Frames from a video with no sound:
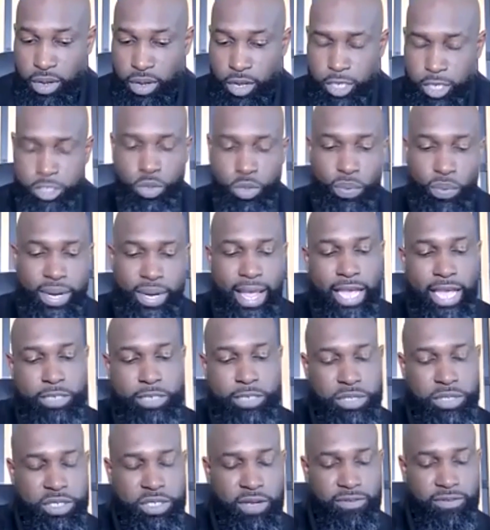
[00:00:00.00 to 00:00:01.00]
So when I ask
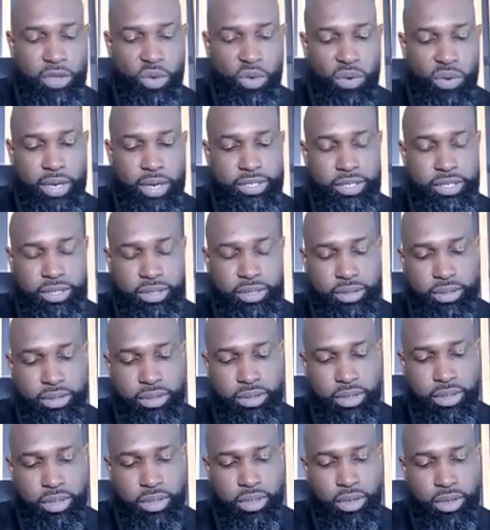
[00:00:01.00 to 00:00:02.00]
myself the question,
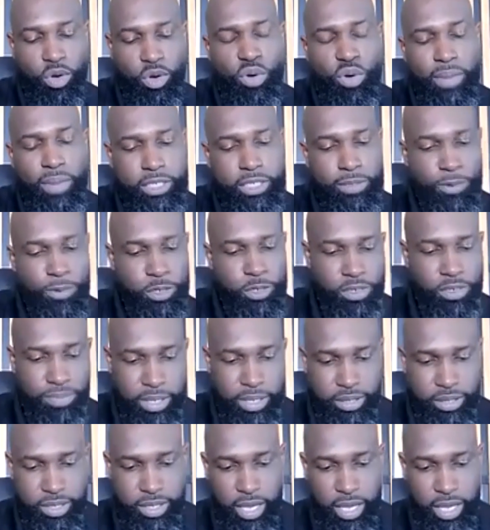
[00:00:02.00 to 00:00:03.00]
who am I supposed to
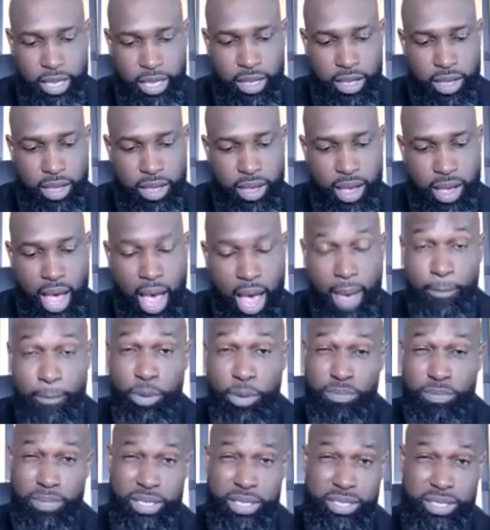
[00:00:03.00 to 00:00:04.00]
meet today? I
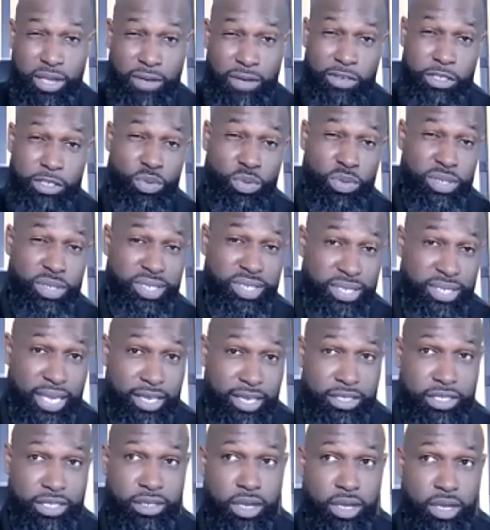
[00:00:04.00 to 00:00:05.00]
put myself into a
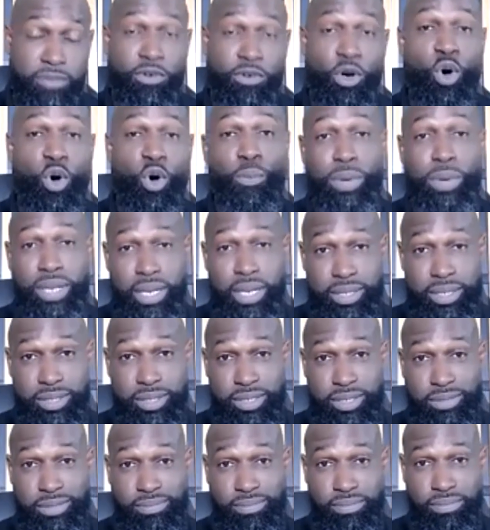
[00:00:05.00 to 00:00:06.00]
state of
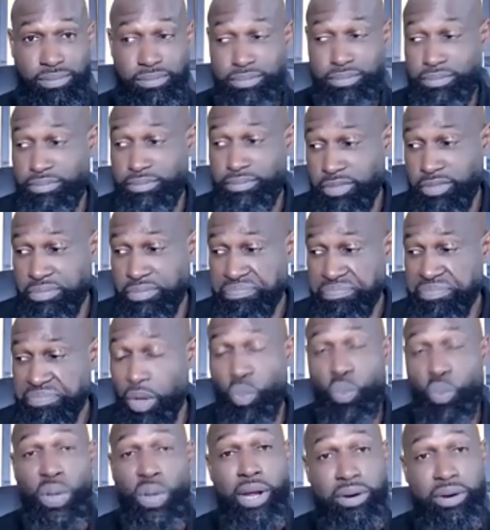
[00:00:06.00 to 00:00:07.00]
openness,
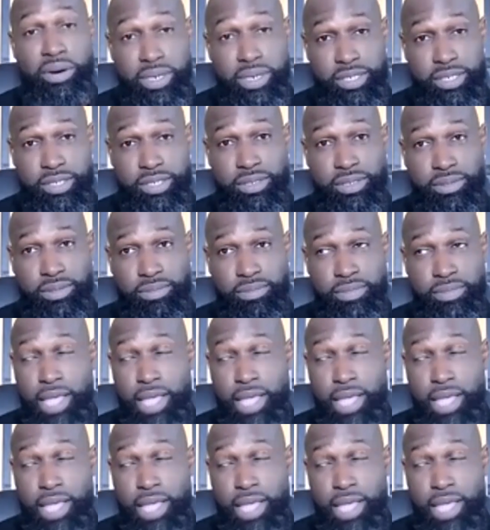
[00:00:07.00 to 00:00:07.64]
awareness.